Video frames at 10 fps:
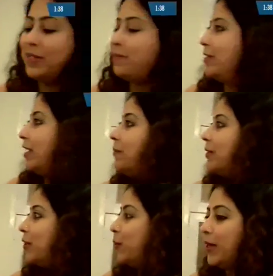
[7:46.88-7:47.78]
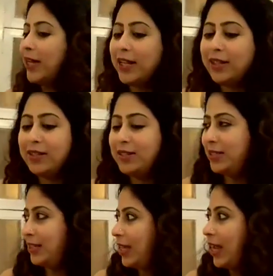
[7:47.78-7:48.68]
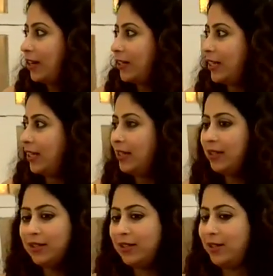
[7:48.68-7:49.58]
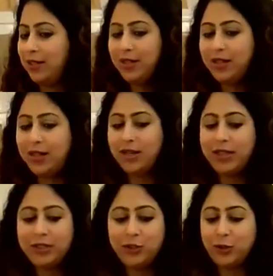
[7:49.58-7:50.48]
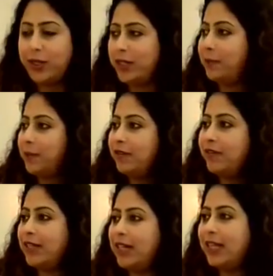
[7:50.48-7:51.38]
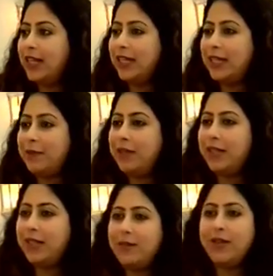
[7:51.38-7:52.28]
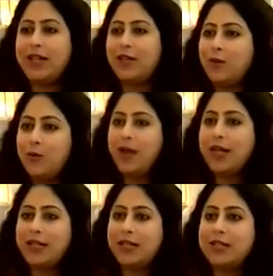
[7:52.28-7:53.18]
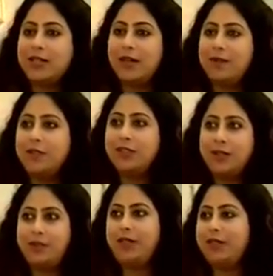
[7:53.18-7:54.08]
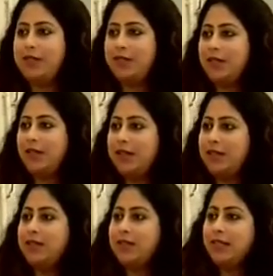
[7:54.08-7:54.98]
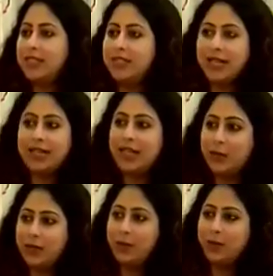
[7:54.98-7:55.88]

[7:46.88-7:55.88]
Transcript: some time ago and had this carrot cake and I enjoyed it perfectly and I kept thinking when I go back next time to Chamiers, this is exactly what I'm